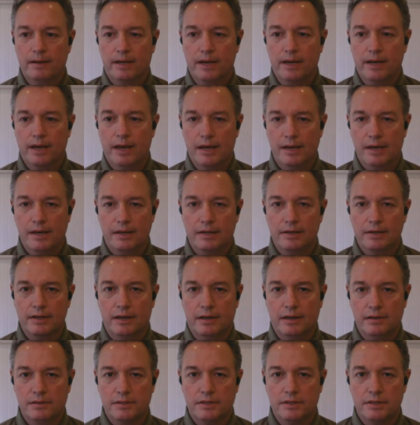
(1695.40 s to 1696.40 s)
Again,
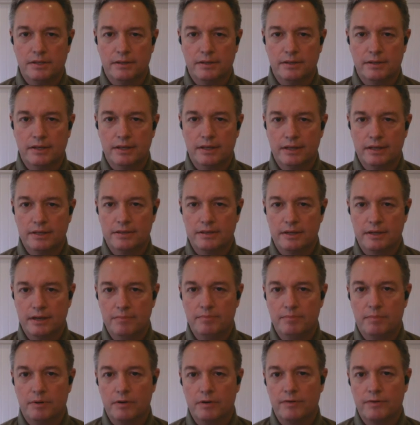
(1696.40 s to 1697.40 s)
acknowledging that it's
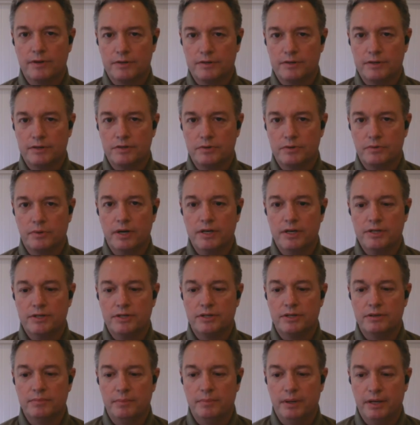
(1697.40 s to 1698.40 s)
an imperfect
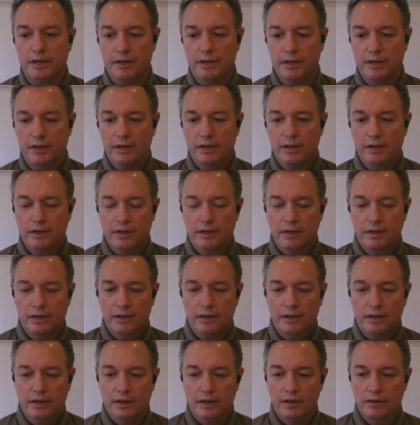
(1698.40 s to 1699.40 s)
situation, but
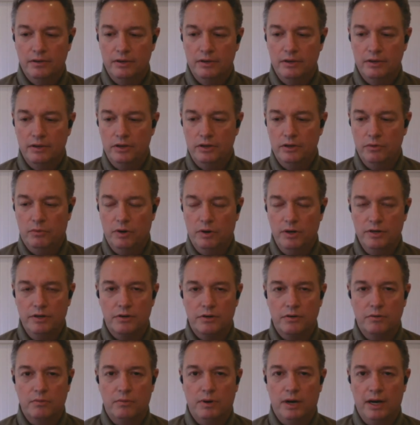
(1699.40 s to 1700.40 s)
you
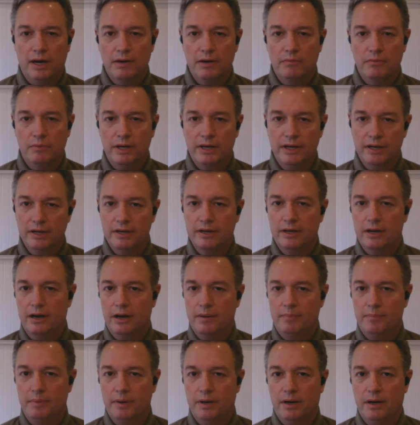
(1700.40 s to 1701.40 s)
wonder why we end
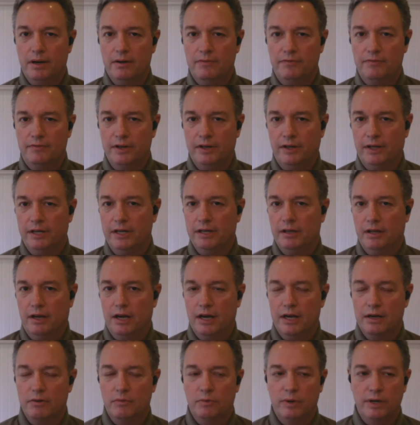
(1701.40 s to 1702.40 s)
up feeling
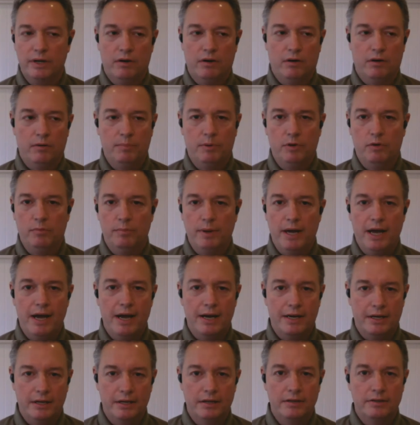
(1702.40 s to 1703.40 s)
like we all pull
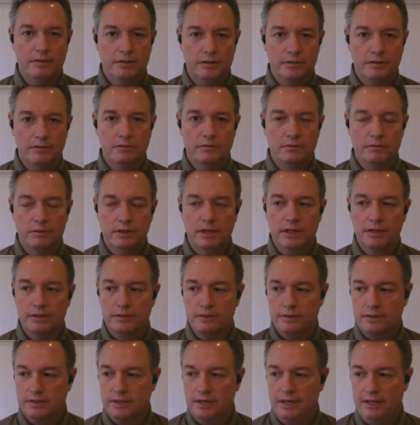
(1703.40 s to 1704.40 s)
back into
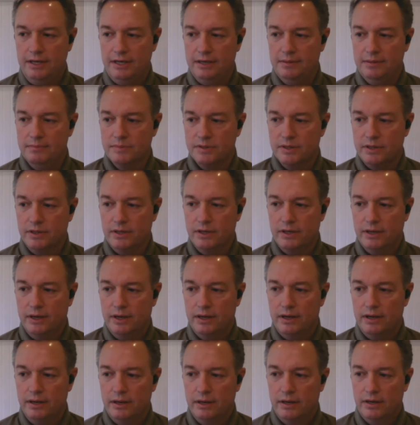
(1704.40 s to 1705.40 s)
teams. And
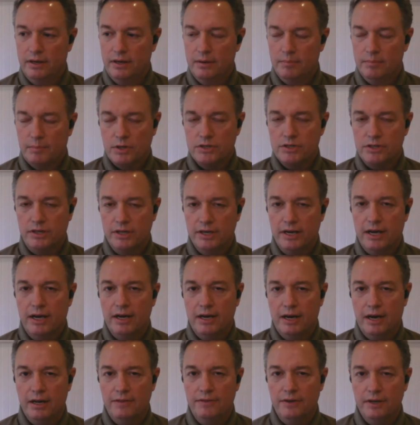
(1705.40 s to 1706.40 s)
personally,
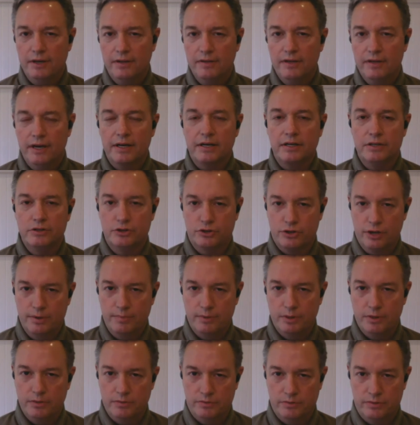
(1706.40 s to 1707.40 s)
I think that
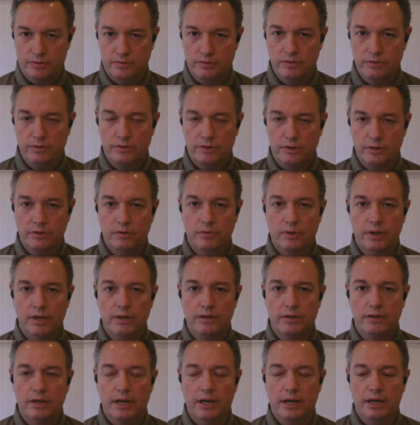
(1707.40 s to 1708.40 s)
contributes to
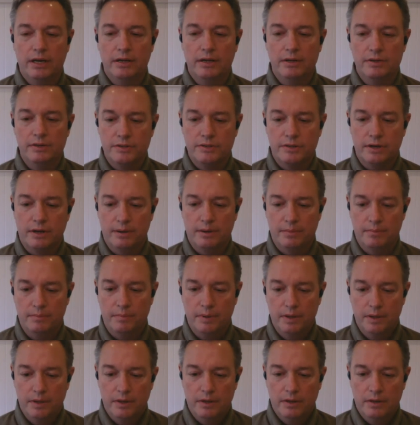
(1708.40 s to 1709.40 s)
it, and
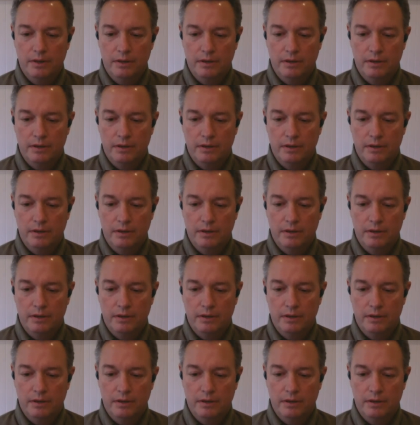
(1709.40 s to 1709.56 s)
some